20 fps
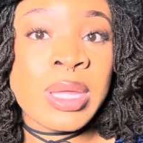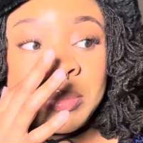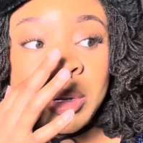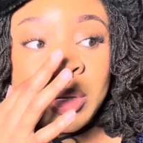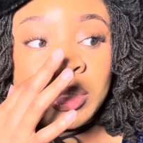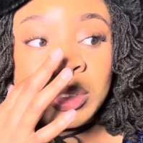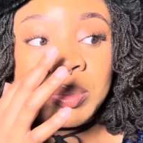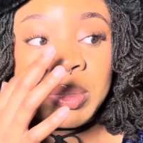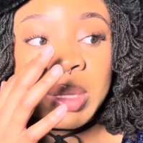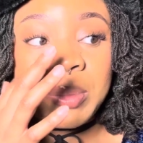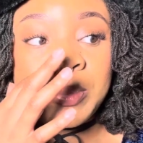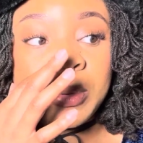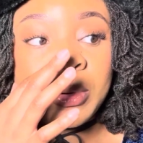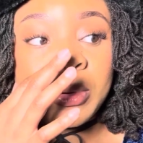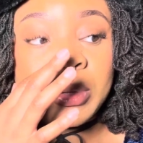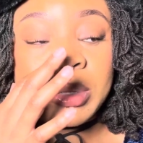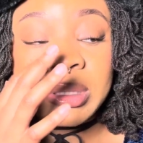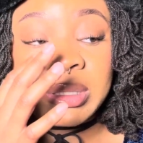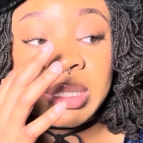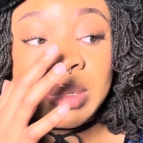Most people
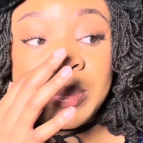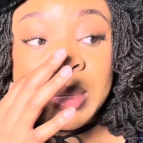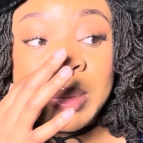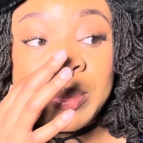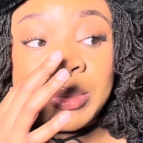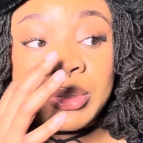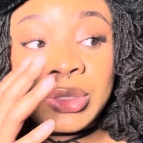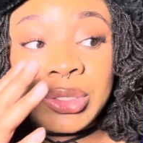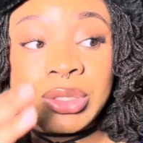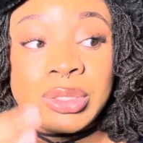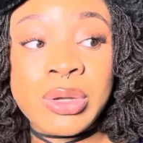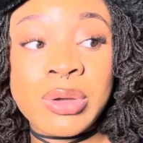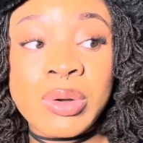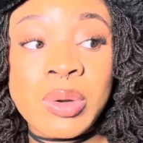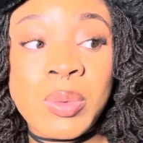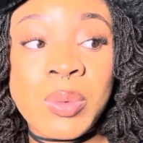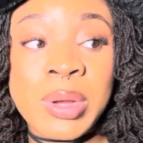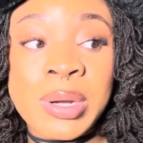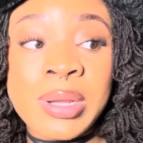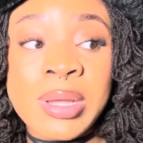or some people just go to
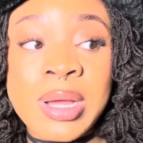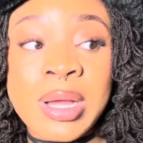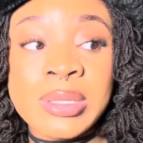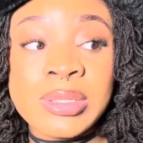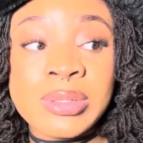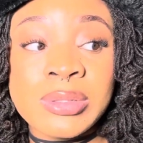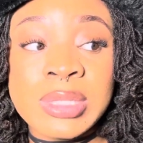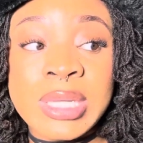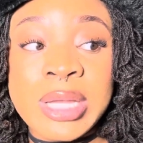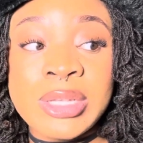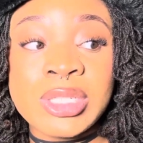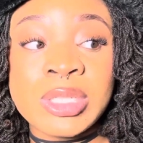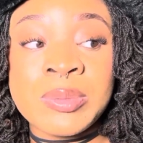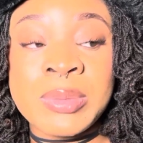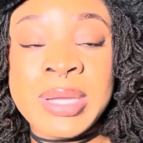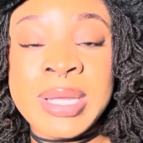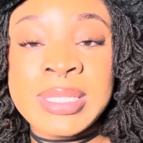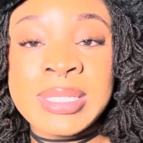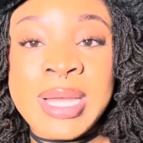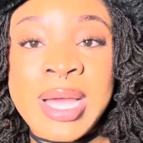one consultation,
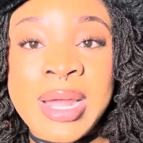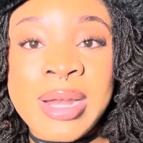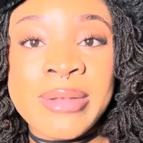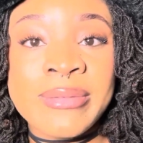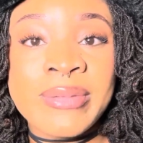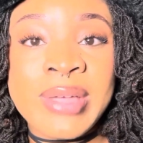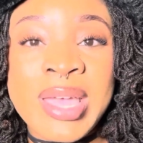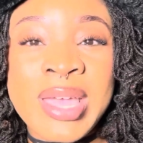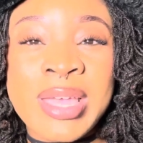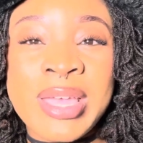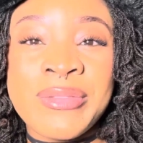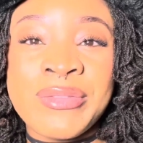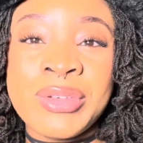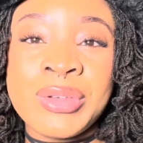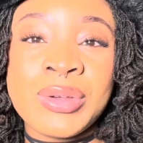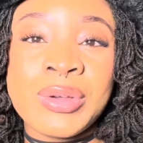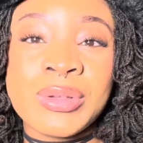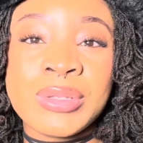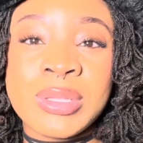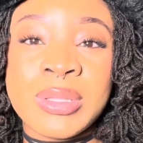but it's kind of like if you
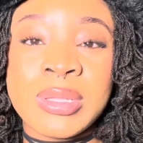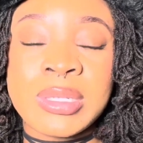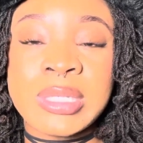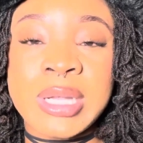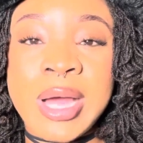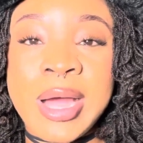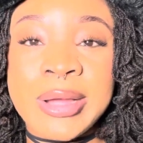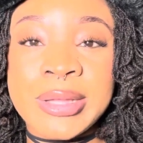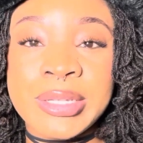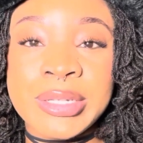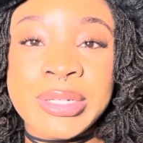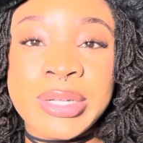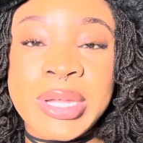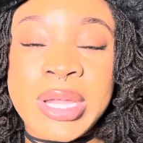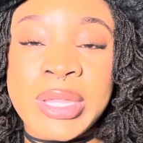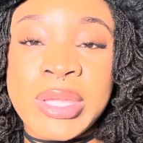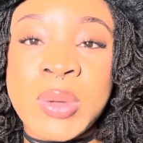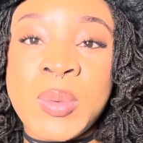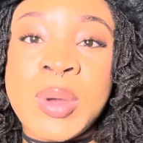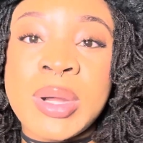go to the doctor
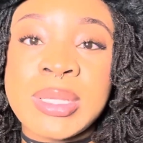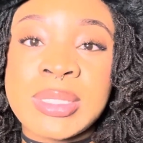and you want a